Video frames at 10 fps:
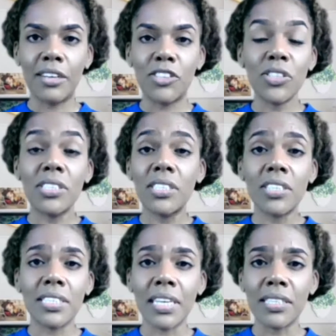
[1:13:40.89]
just to
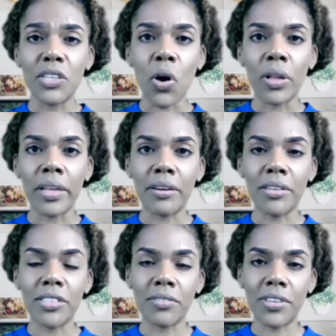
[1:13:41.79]
success in all
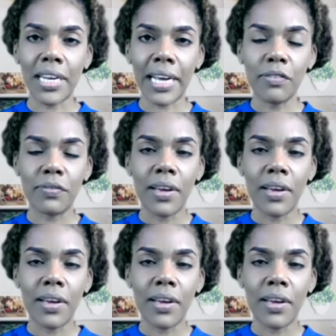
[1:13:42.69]
areas of your life.